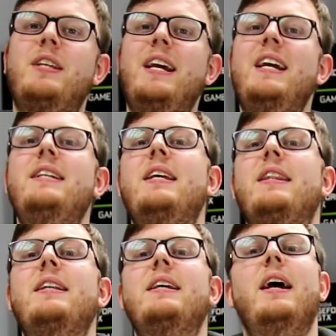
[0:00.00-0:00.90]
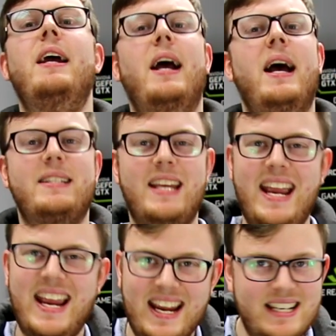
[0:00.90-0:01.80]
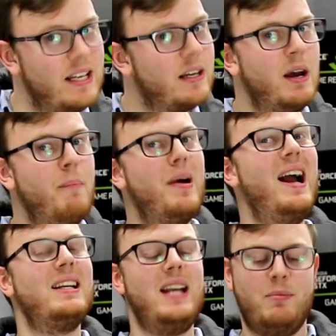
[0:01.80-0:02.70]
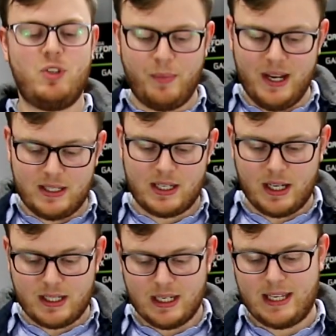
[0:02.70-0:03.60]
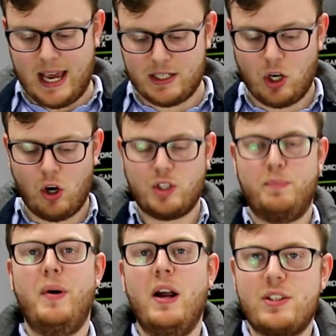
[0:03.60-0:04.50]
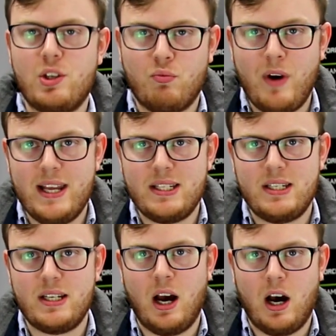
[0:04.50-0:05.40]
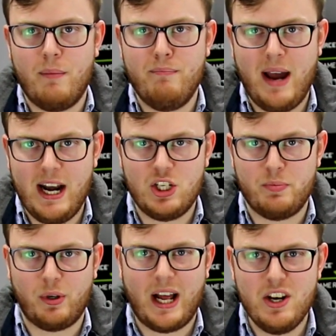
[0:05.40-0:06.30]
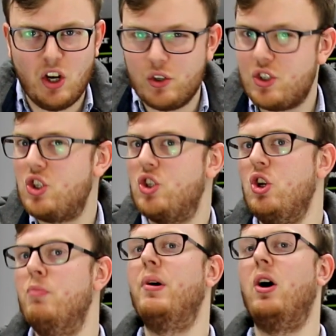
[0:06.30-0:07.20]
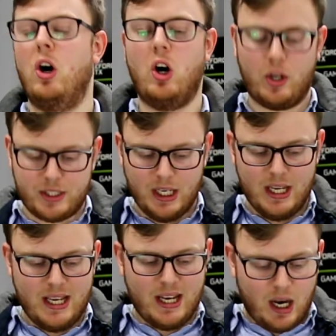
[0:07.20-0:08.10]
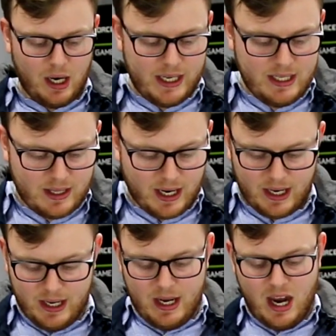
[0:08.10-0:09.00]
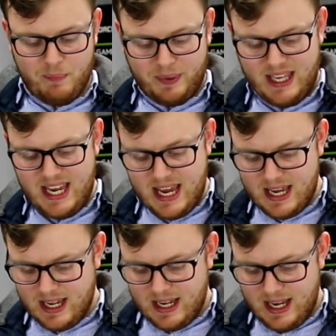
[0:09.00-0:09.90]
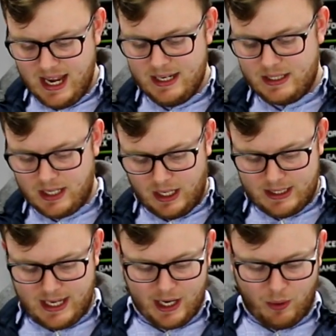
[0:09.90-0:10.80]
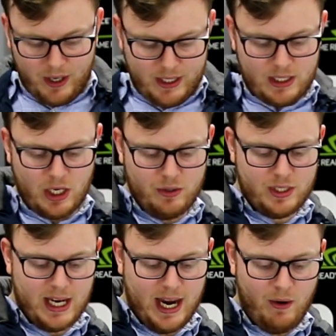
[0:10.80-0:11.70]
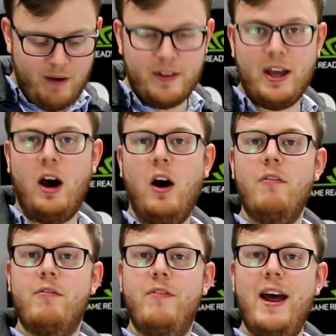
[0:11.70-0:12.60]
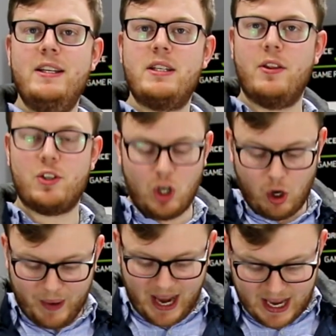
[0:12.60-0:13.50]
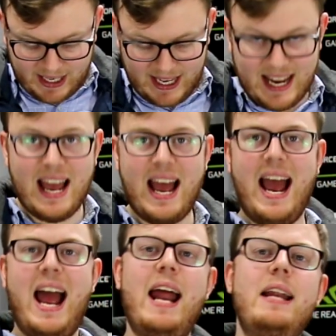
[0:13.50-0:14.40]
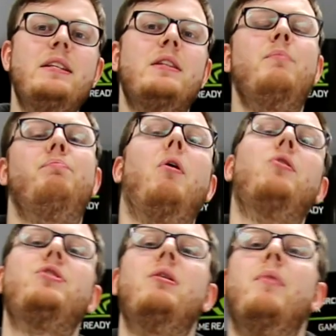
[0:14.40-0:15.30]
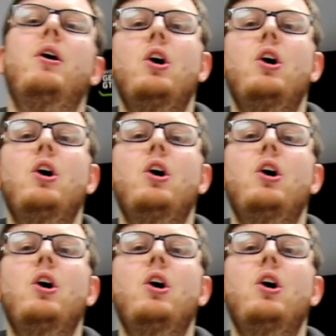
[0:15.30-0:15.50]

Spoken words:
say is that as it is a compact laptop, it does get hot, but the rests are manageable and not super hot either. Up here, it does get quite toasty. However, there are vents at the top here and the bottom